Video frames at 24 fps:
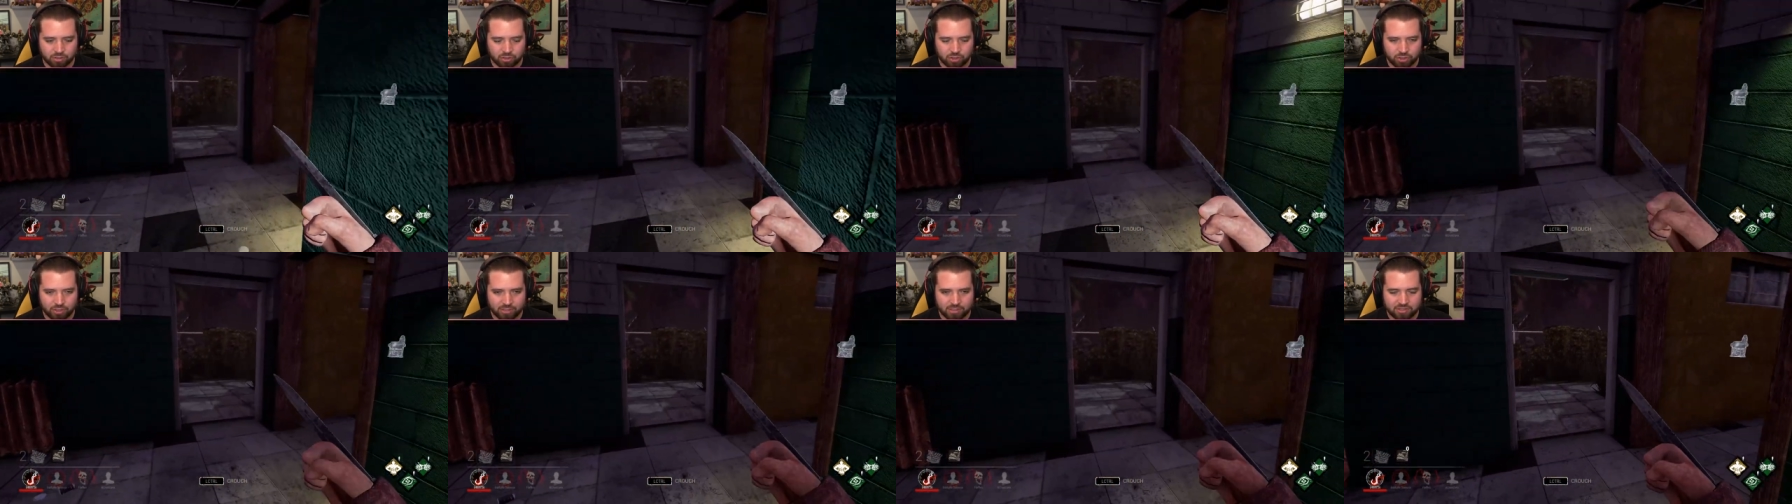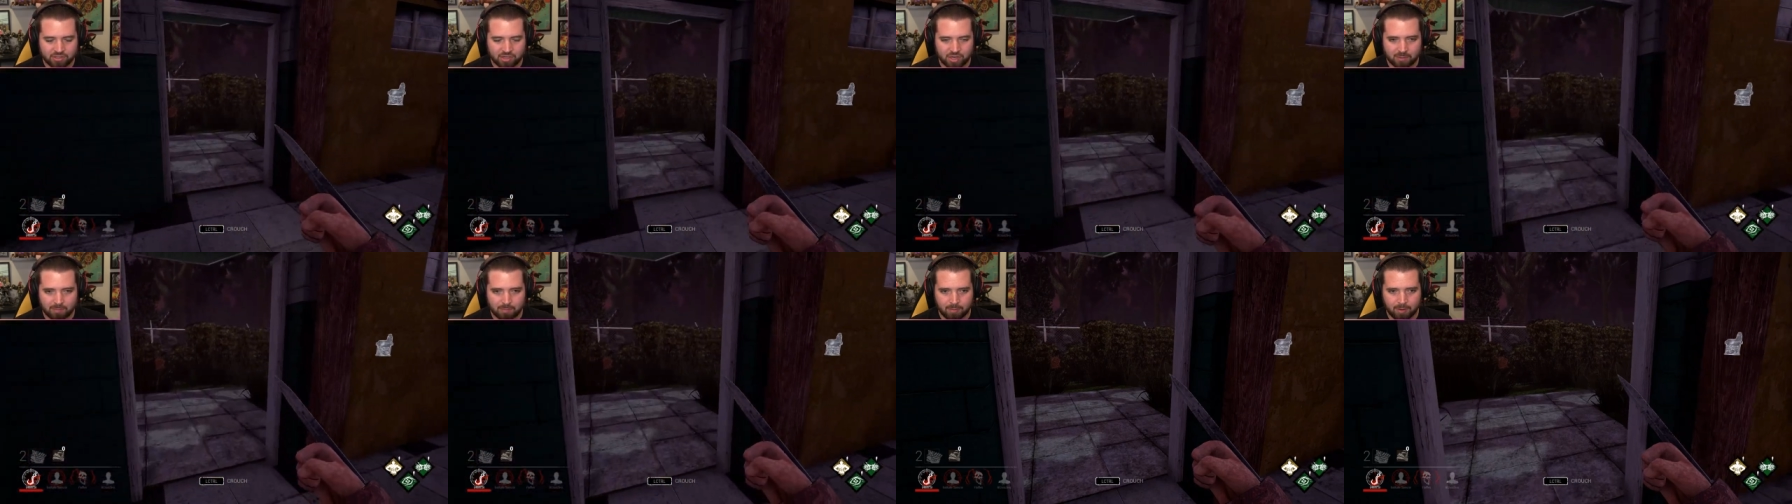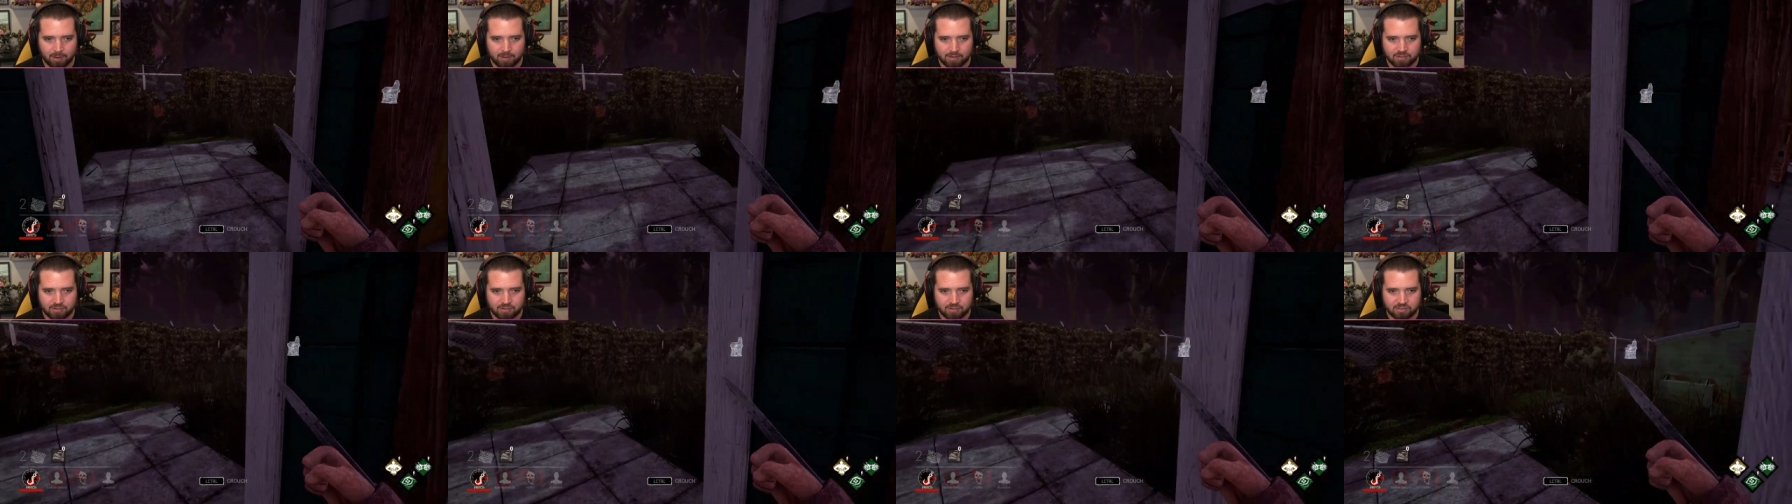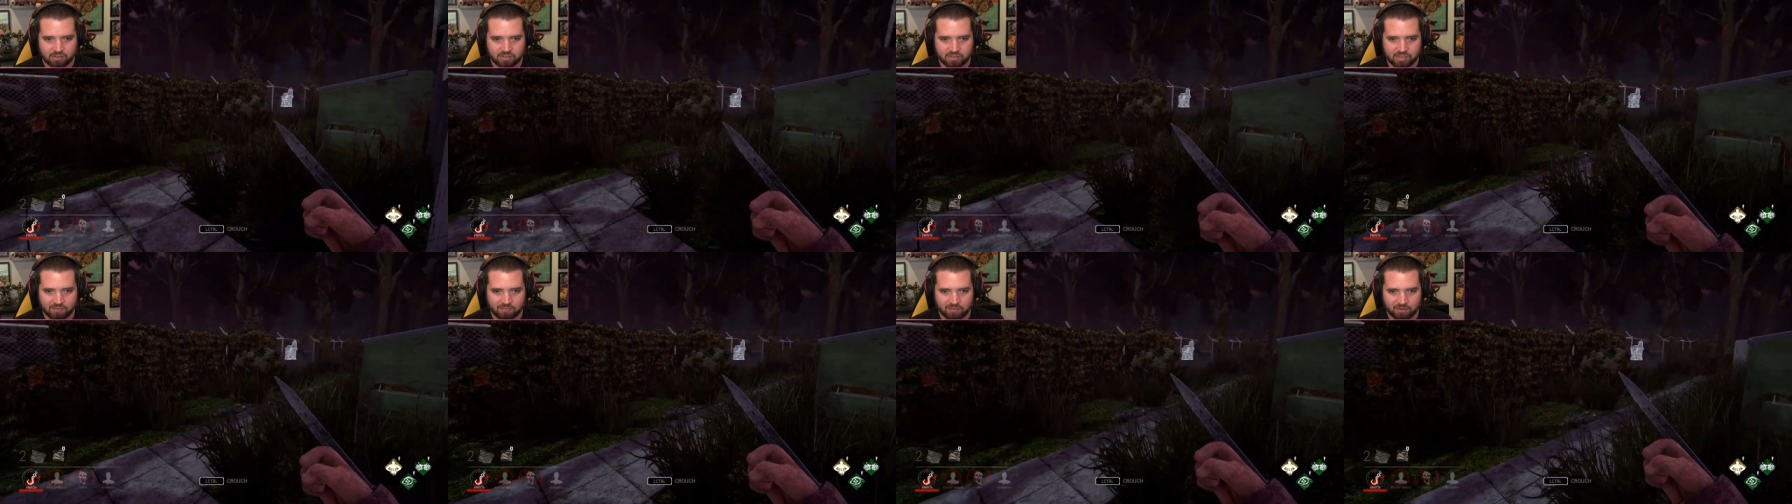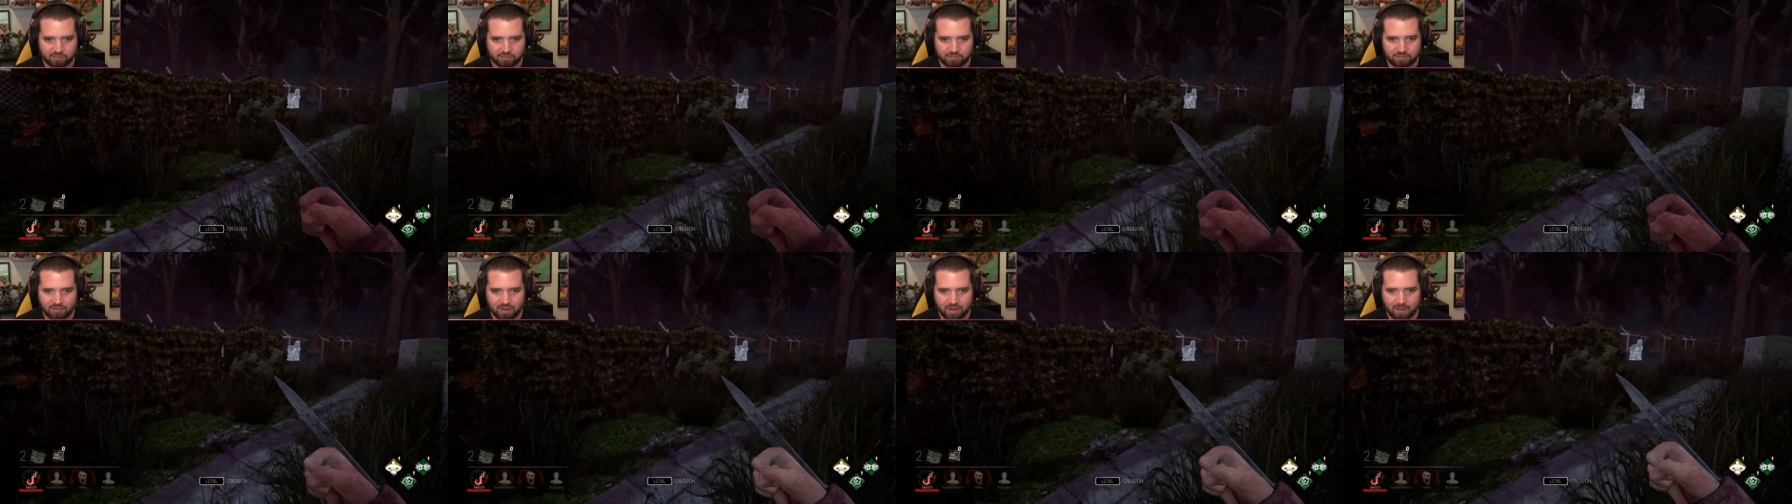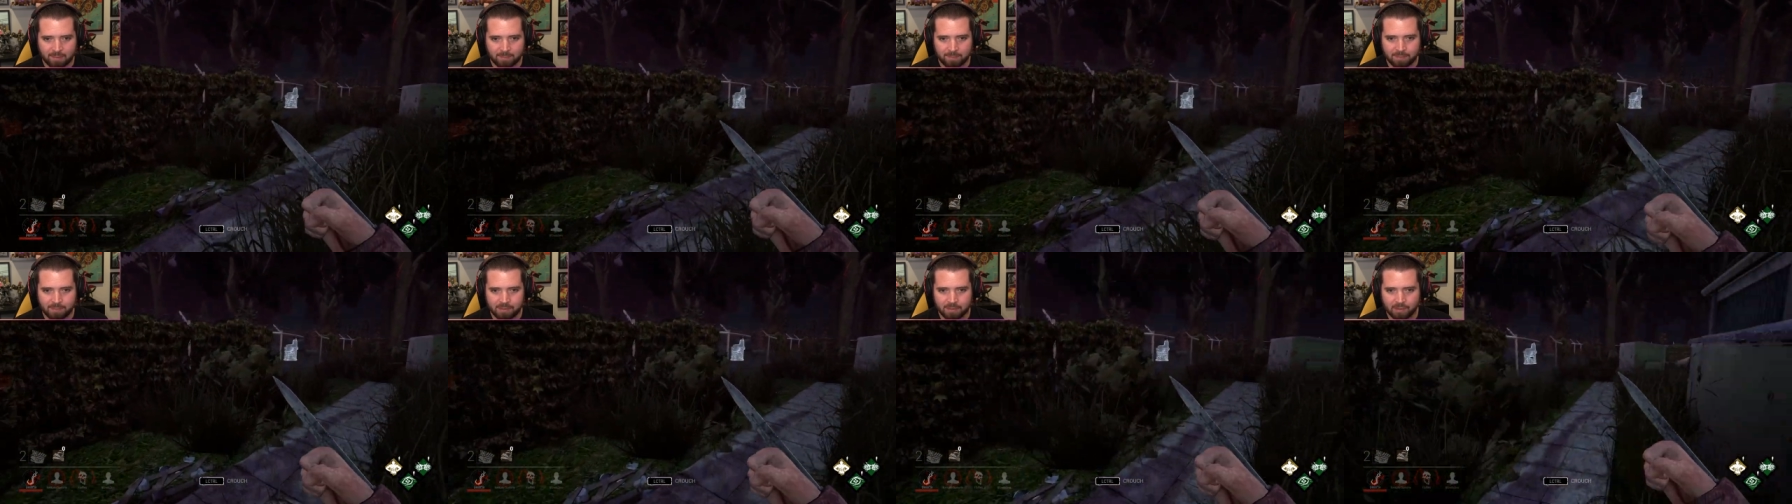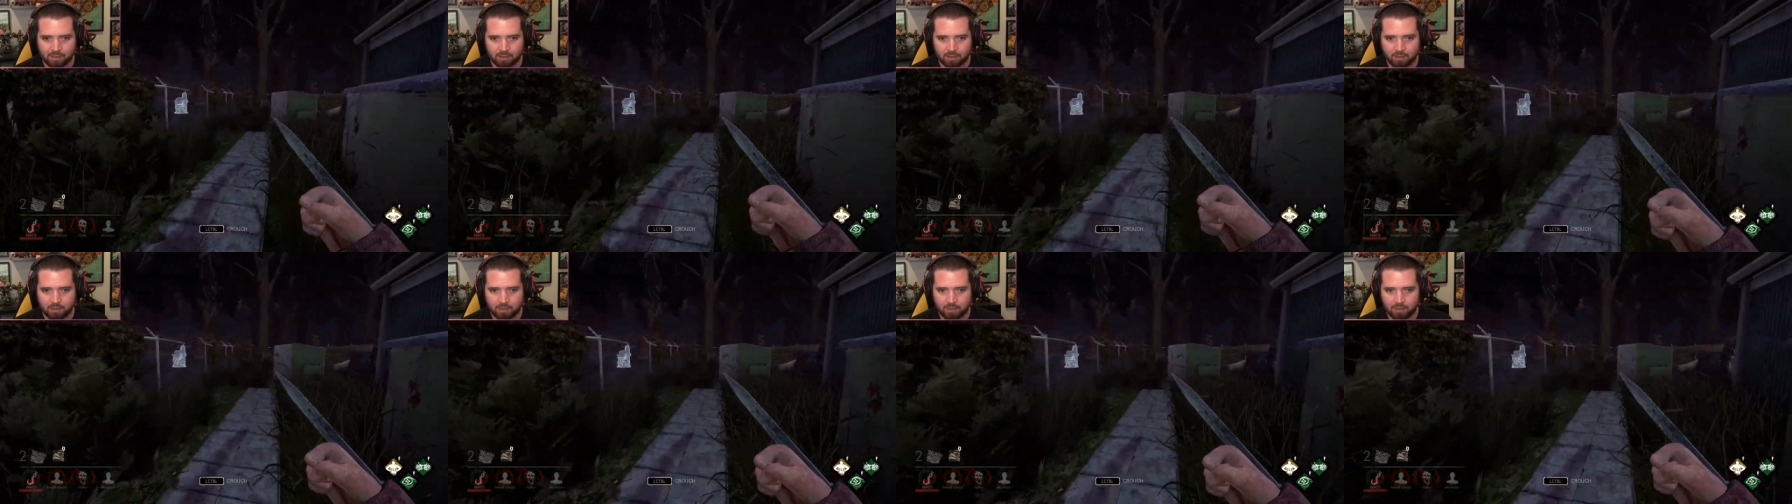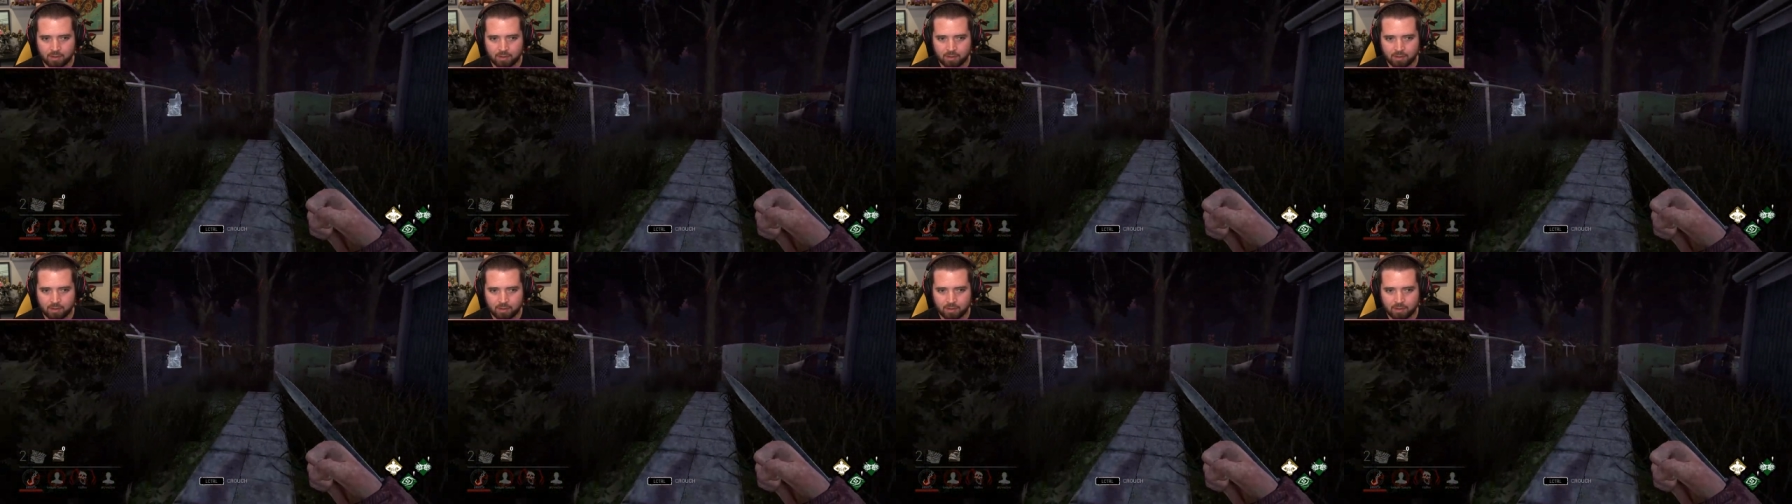jigsaw boxes, see if I can find Bill.